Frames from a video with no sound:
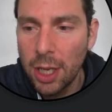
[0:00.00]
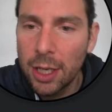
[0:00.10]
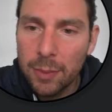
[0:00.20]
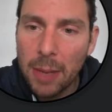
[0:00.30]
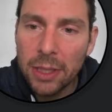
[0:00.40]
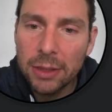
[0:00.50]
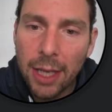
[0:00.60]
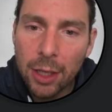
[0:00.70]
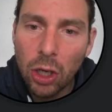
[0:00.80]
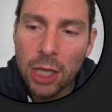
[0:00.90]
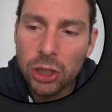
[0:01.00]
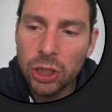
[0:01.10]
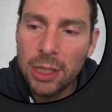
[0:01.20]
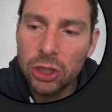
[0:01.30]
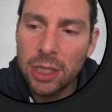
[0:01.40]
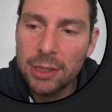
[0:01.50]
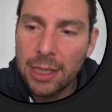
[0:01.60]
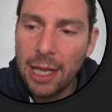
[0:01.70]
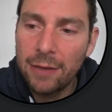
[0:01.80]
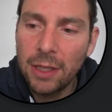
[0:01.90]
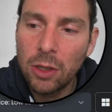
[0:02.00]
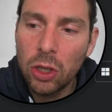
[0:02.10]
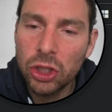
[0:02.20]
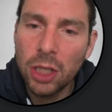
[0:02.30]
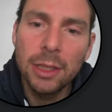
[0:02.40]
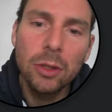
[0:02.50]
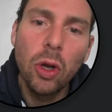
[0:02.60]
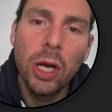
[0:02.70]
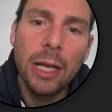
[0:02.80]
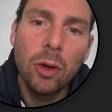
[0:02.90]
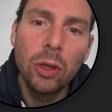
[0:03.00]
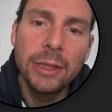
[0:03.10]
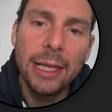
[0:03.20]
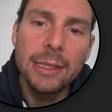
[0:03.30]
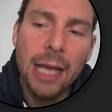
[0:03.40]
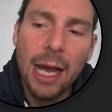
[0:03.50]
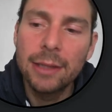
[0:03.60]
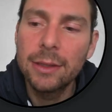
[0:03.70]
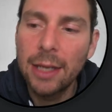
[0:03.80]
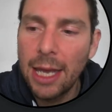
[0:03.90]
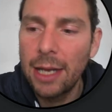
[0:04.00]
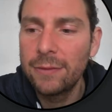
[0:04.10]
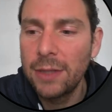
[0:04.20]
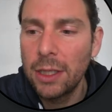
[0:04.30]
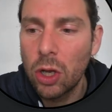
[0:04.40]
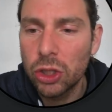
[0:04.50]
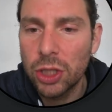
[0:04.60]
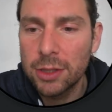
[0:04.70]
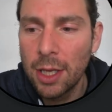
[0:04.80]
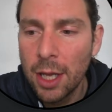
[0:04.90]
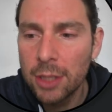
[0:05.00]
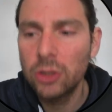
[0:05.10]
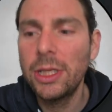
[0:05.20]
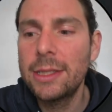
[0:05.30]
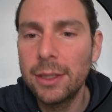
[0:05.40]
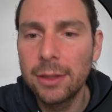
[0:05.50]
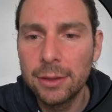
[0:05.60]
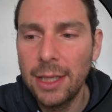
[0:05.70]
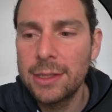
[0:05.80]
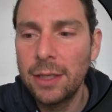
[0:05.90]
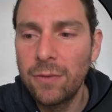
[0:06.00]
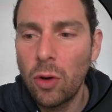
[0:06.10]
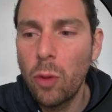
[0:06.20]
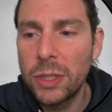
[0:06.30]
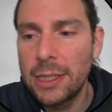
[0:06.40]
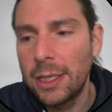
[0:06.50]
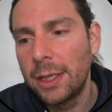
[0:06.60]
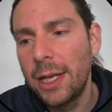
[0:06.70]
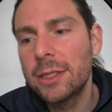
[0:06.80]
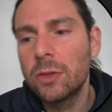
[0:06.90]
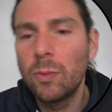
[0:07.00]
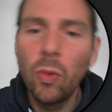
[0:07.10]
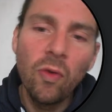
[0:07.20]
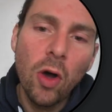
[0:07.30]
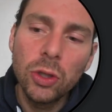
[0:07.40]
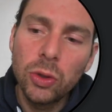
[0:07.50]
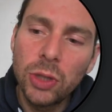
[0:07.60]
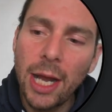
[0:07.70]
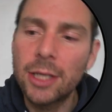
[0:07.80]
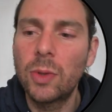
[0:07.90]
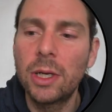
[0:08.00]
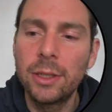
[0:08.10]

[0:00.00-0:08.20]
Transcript: Remember, a collection is just an NFT contract that contains other NFT contracts. So that's it. That's it for OpenSea. Let's move on to the next one.